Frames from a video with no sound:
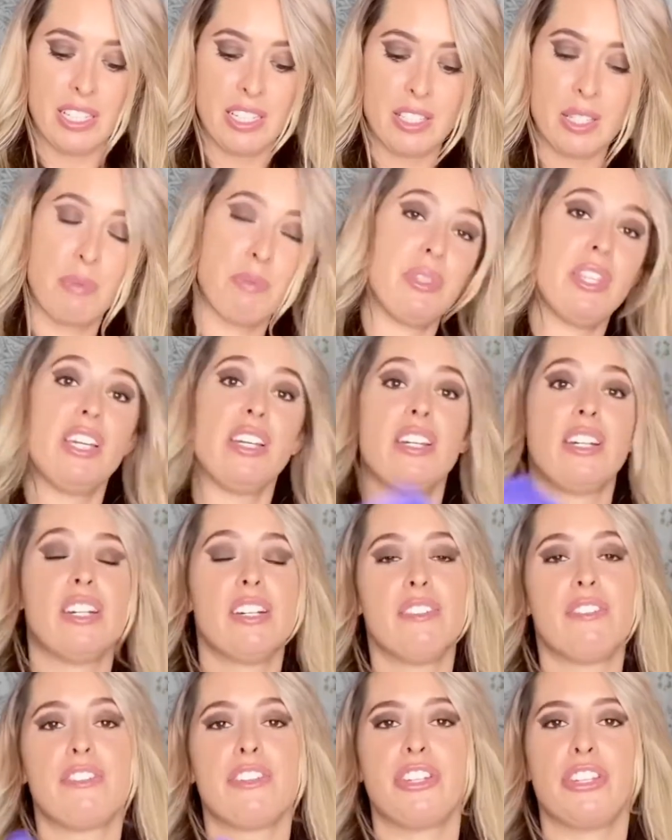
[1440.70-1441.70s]
something
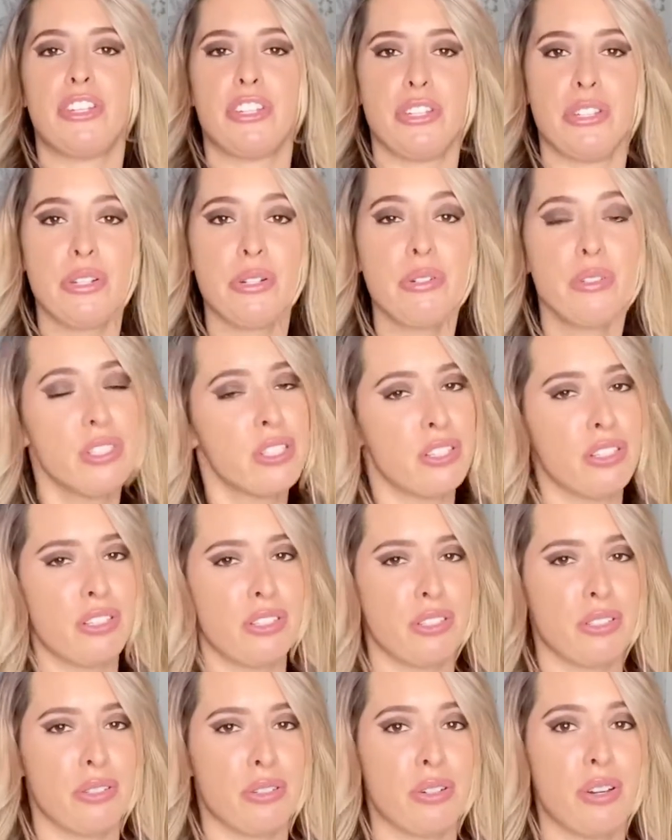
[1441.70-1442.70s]
good for you to
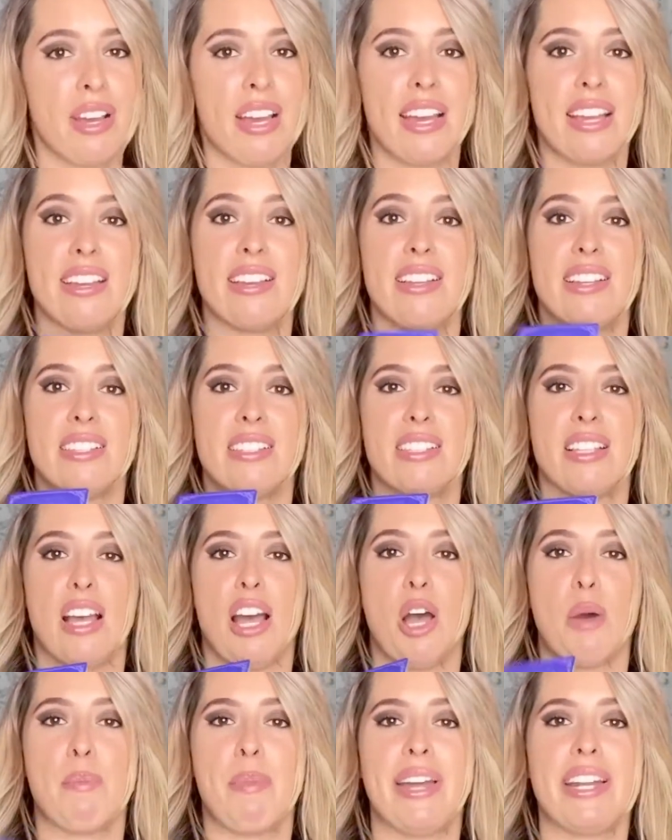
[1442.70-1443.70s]
do is
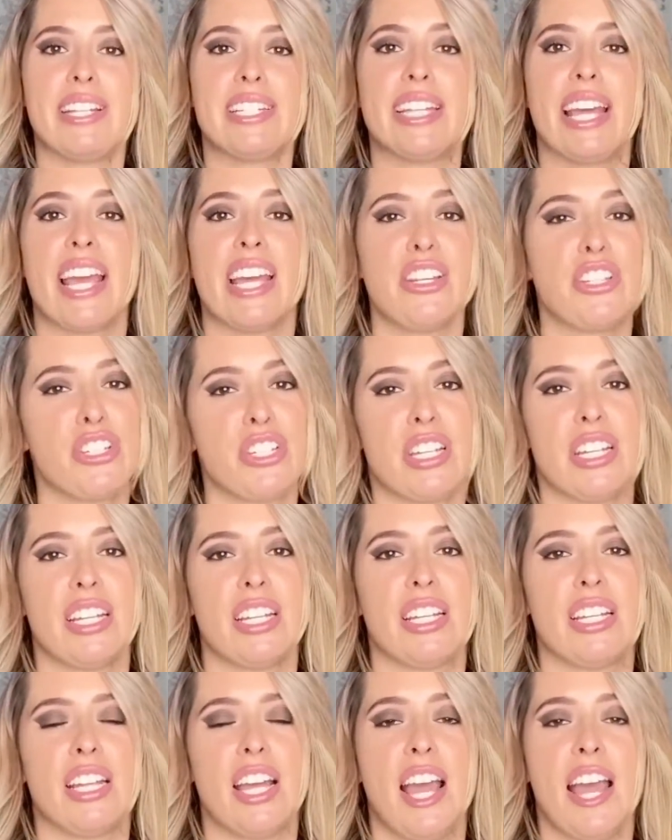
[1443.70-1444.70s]
a
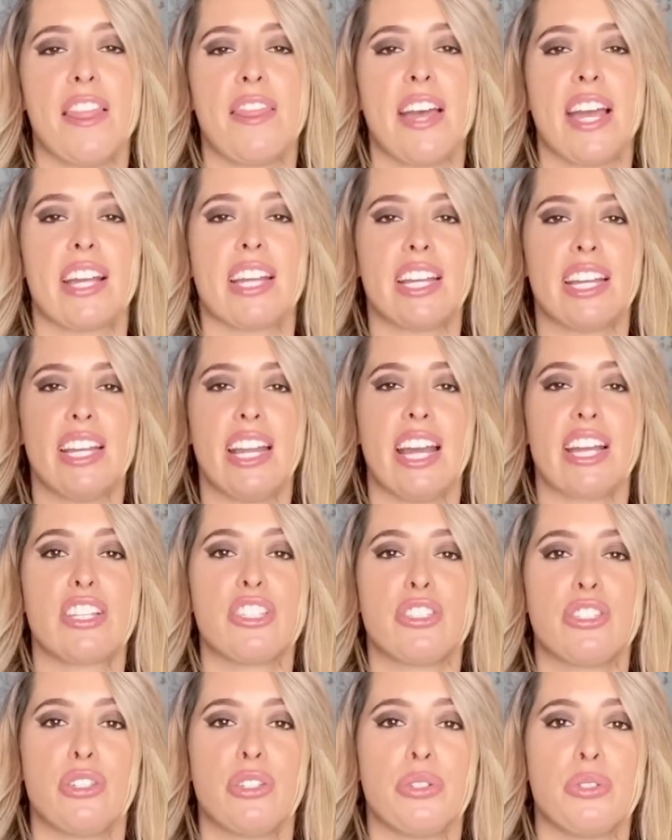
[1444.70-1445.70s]
meditation that
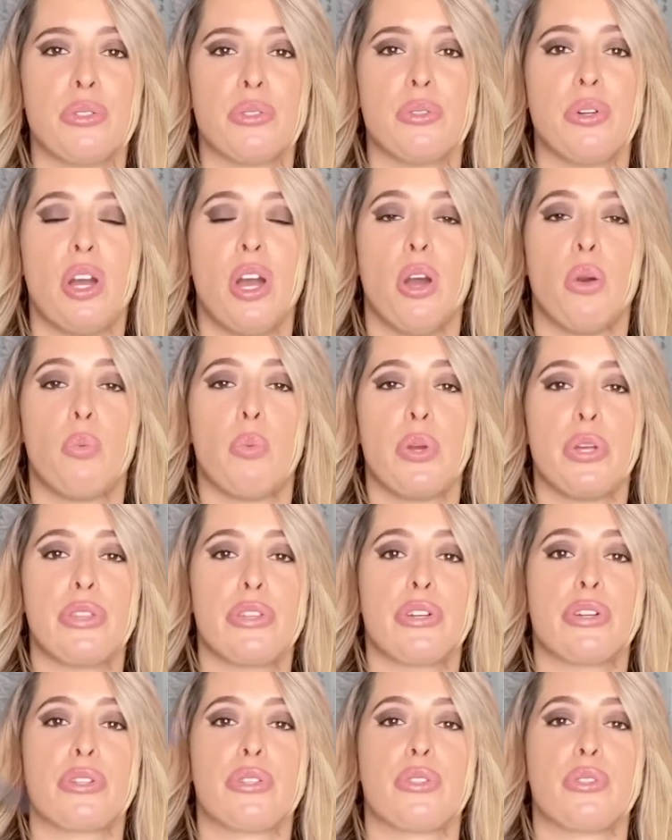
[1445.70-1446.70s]
connects you with
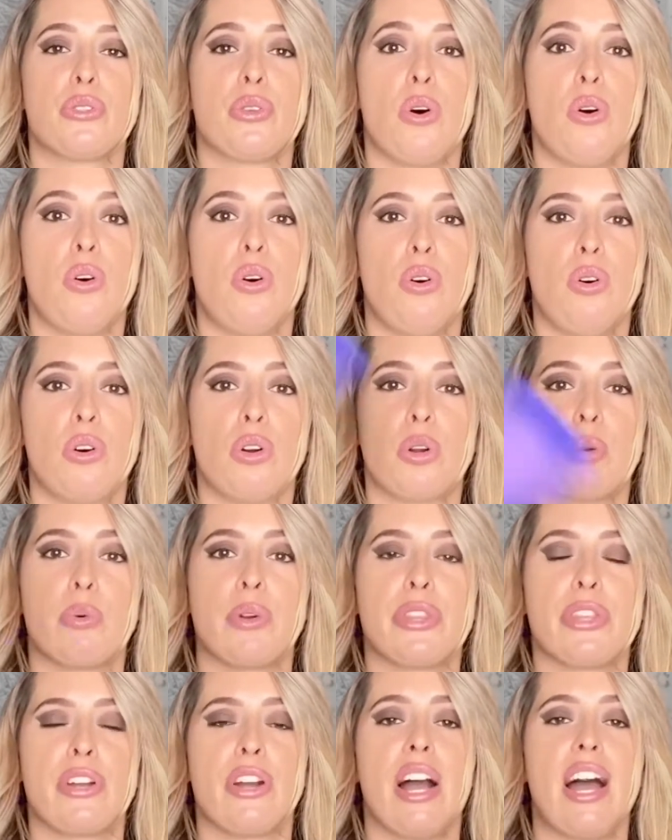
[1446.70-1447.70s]
your soul or
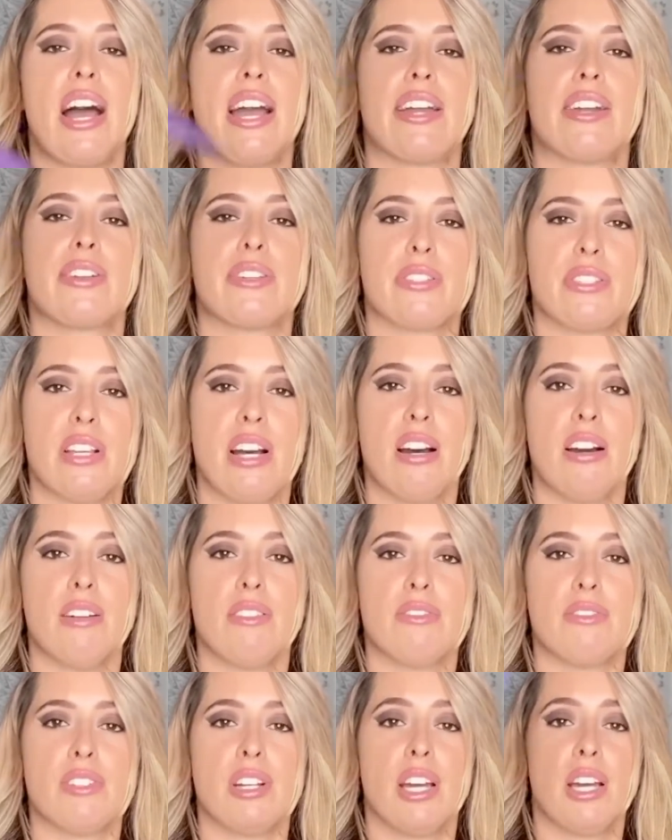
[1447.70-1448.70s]
with your higher self.
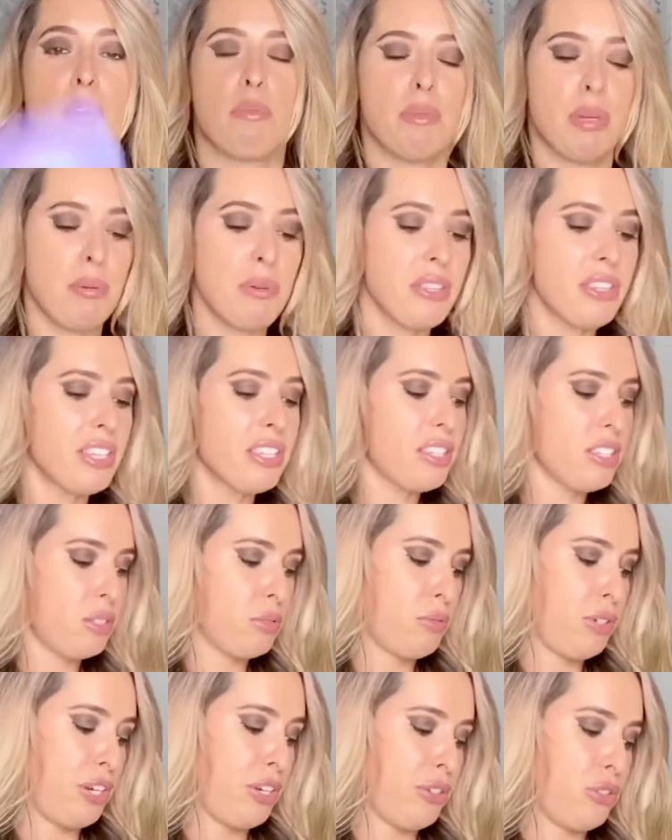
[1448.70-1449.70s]
Maybe this is
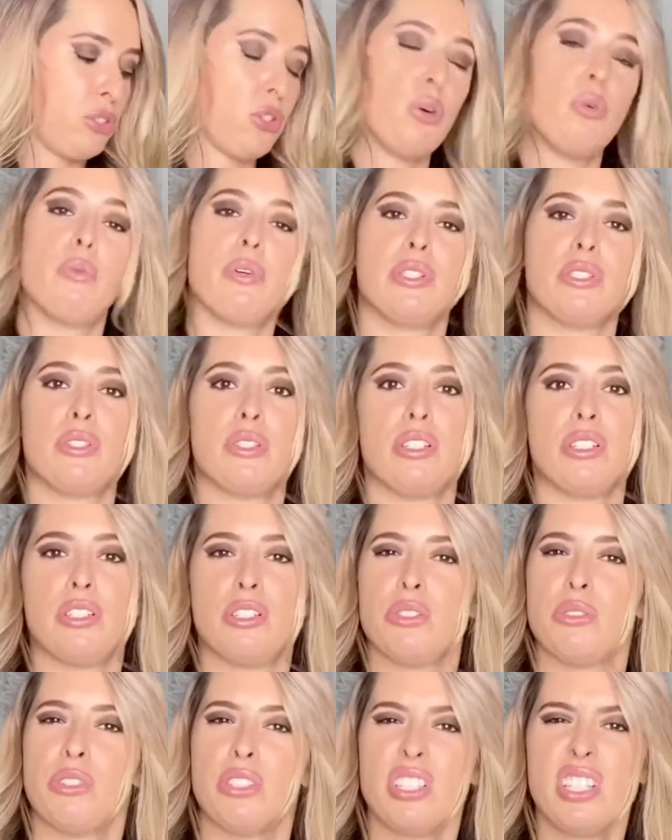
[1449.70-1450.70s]
what your soul wants you to
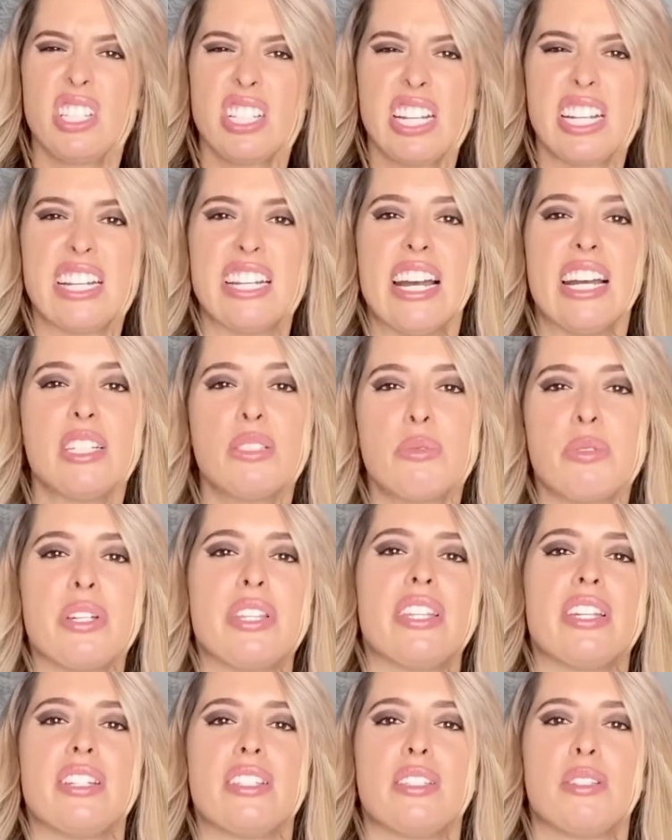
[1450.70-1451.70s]
do, is just connect with
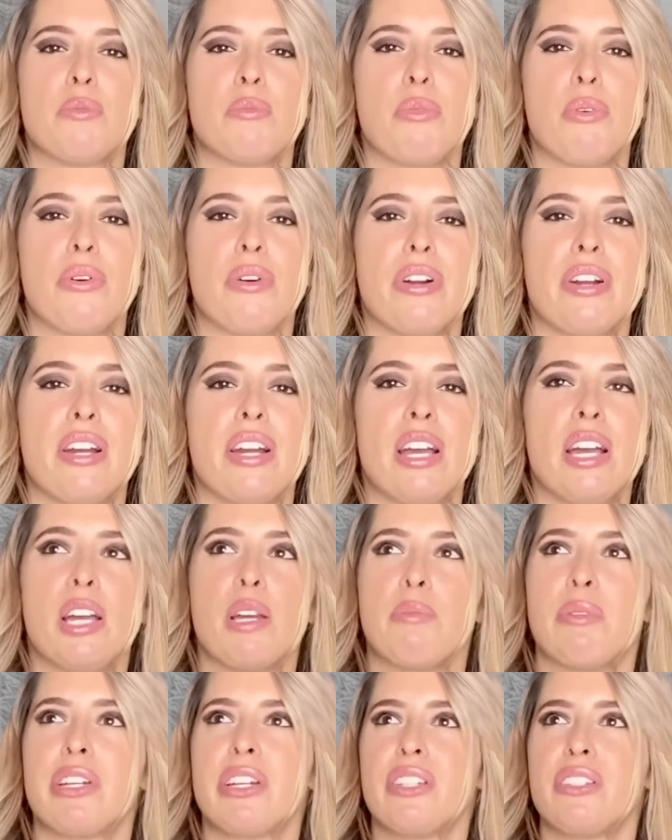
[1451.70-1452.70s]
it some more,
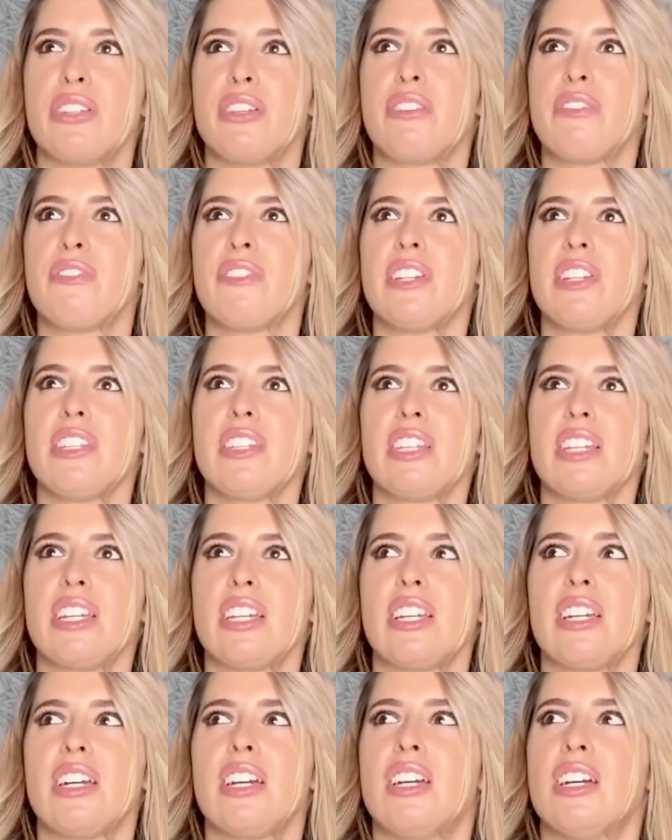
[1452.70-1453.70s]
because you're feeling